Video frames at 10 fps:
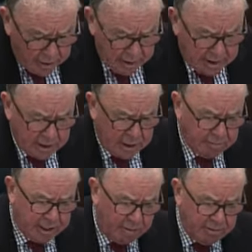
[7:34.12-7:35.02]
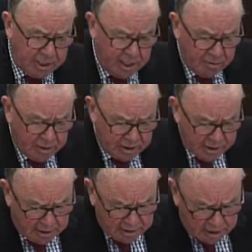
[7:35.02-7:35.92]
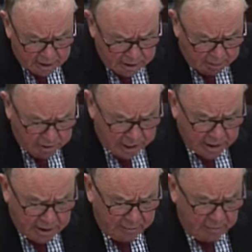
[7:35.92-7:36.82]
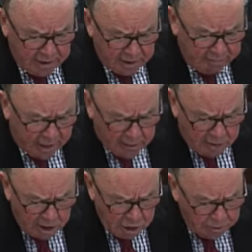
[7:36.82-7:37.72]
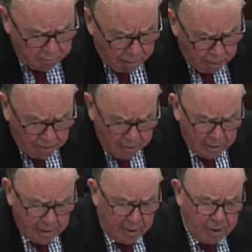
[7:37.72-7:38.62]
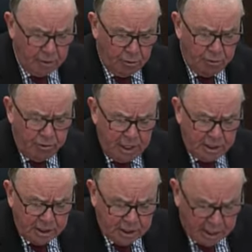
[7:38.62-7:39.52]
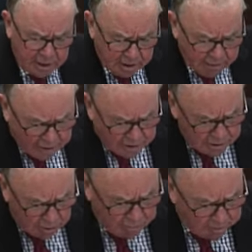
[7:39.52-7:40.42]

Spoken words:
This is sometimes known as subjective devaluation. Lord Reed suggests that that is not